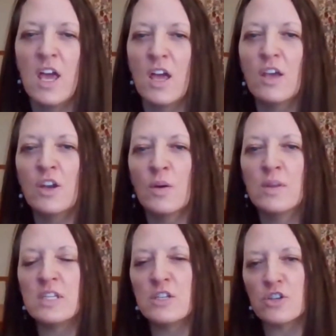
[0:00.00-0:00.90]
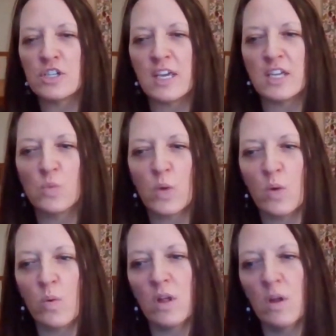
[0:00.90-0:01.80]
It's interesting is we
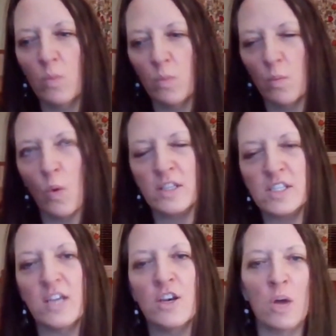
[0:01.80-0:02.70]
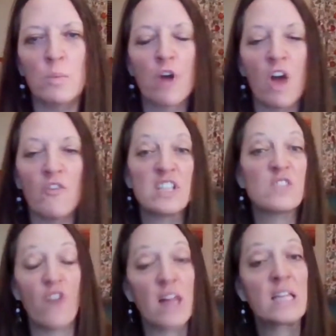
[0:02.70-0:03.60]
will, once a nonprofit is
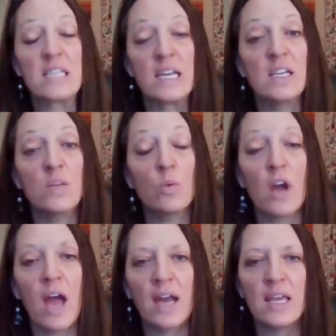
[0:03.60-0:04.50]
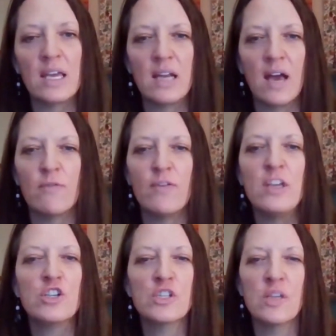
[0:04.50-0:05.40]
validated, we're adding
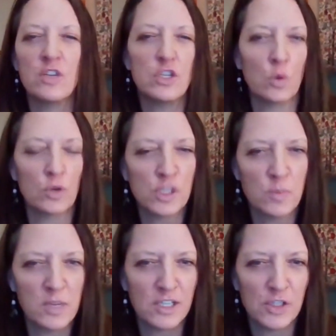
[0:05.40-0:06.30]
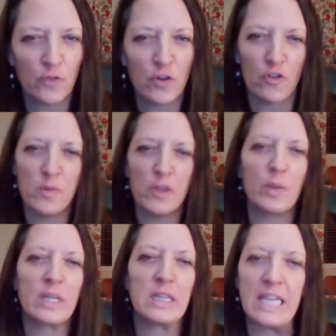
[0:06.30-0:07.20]
features of endorsement. So if you're familiar
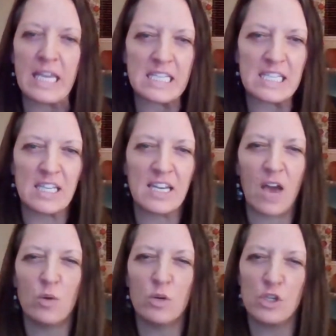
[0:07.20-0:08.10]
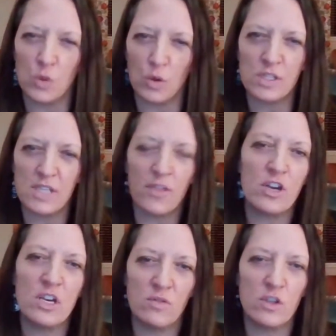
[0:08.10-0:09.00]
with LinkedIn, how you endorse other
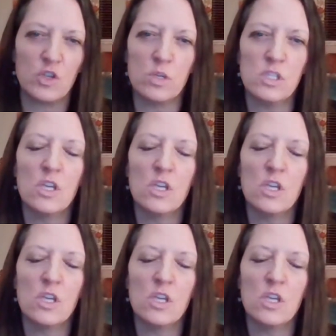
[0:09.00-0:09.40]
individuals,